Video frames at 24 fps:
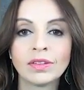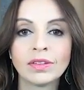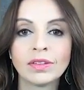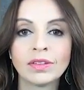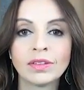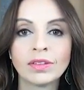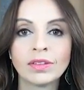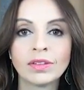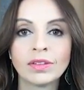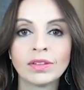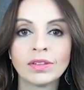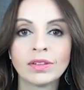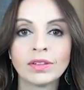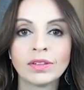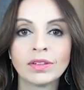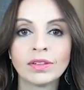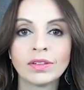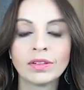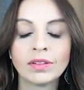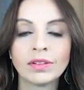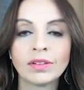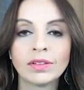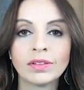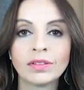
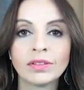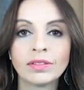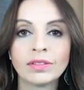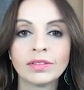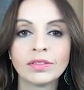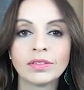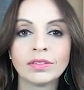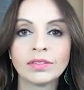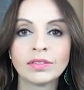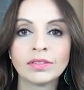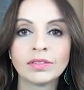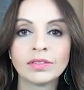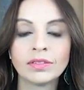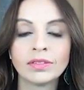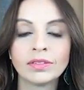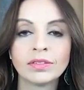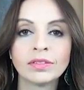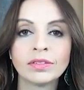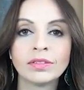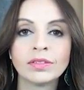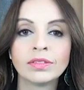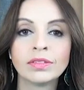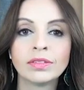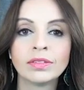
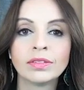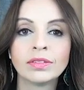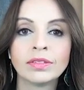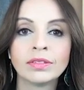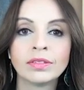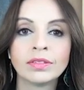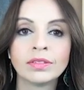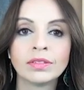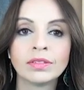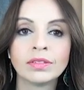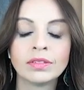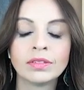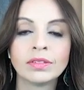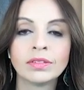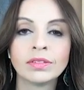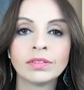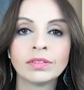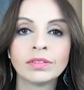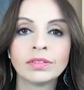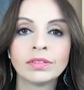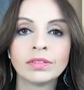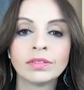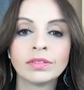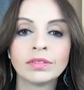
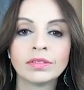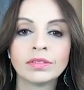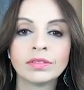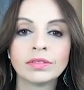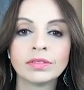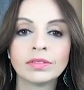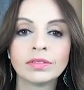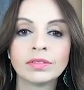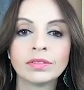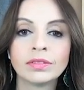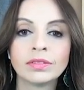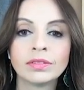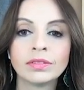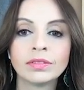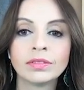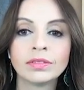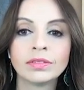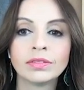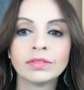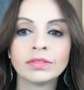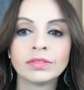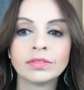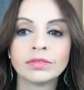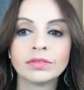
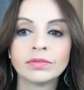(silent)